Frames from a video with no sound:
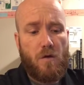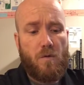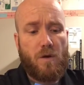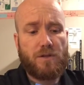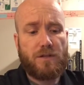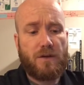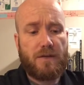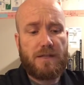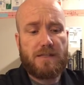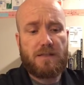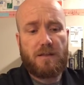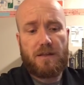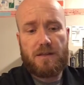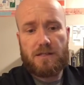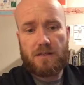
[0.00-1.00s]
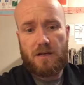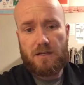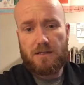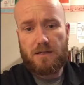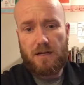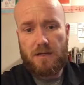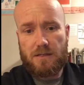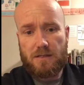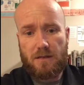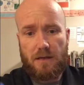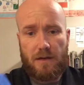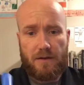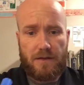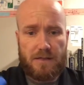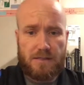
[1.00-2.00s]
Watch how easily this cuts, guys. Look
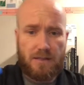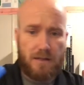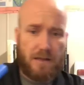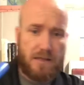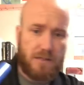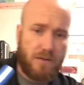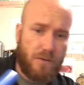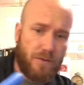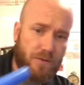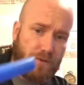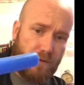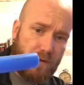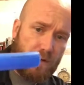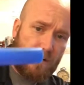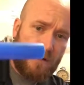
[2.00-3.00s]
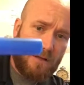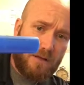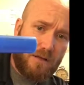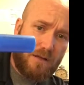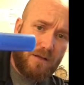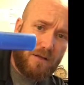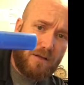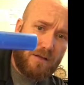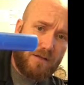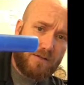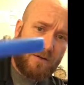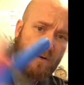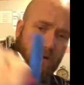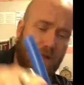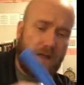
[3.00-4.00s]
how easily that's going through there. It's
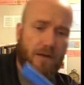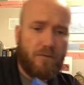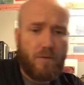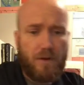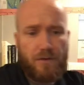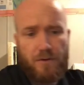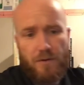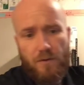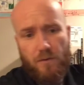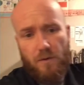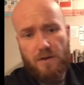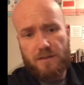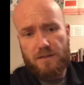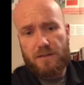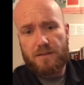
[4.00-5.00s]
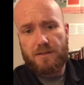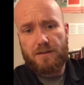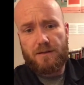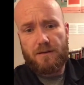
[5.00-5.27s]
already halfway through. Watch this.